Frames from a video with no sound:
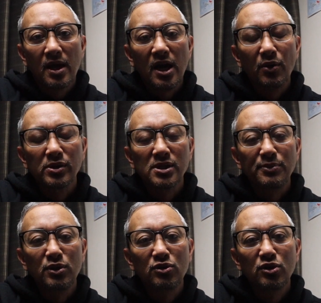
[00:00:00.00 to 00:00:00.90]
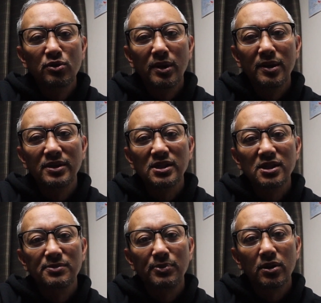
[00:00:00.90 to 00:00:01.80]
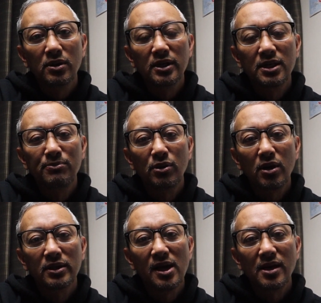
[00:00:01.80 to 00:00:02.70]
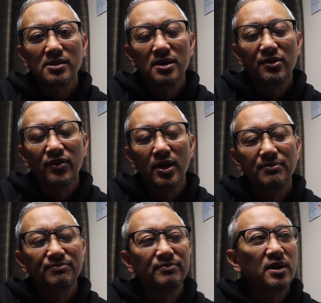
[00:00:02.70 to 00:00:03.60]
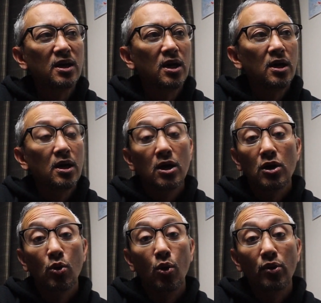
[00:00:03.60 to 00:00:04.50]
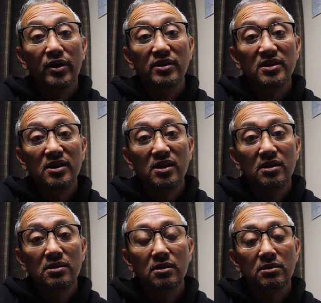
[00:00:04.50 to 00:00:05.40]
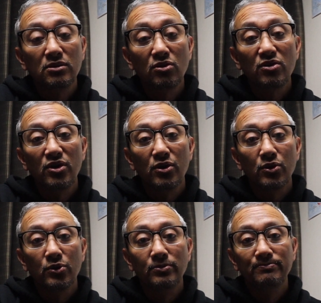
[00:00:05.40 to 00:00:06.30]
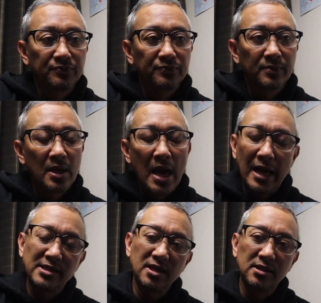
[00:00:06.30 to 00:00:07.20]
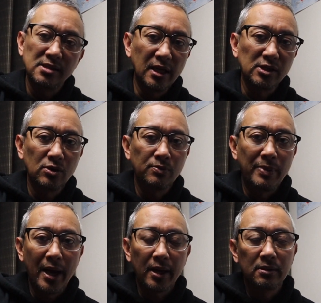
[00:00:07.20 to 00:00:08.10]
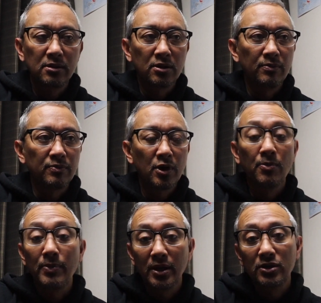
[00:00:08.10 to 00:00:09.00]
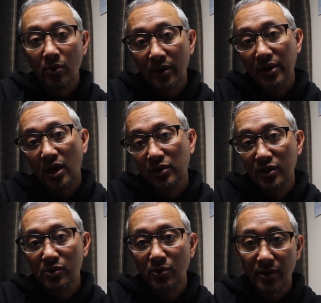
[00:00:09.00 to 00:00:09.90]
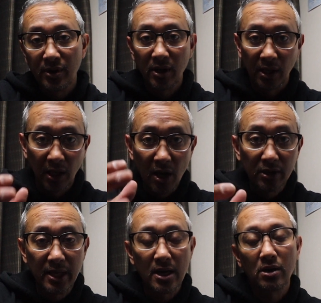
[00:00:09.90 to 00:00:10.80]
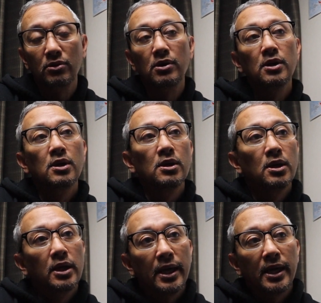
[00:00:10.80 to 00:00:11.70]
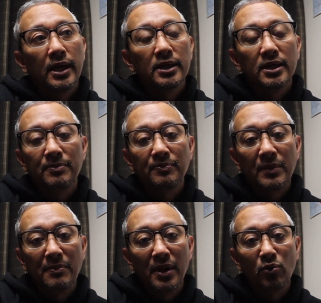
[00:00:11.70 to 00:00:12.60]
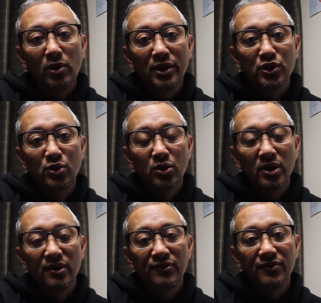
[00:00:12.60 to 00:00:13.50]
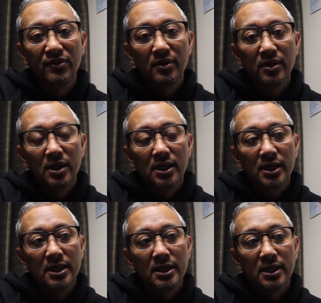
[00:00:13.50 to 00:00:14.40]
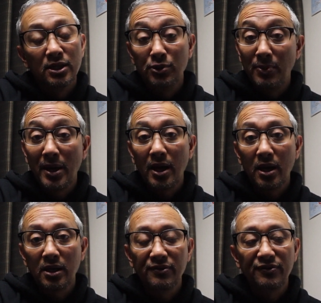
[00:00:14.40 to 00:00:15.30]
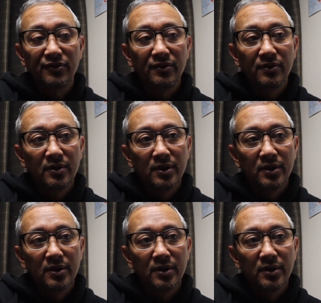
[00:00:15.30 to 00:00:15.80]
Hey, what's up, YouTube? Uh, this is Paul here, broadcasting from quarantined Tokyo. Actually, it's not so bad com compared to other countries where there are lockdown, and um, I'm not really sure if uh, in Japan if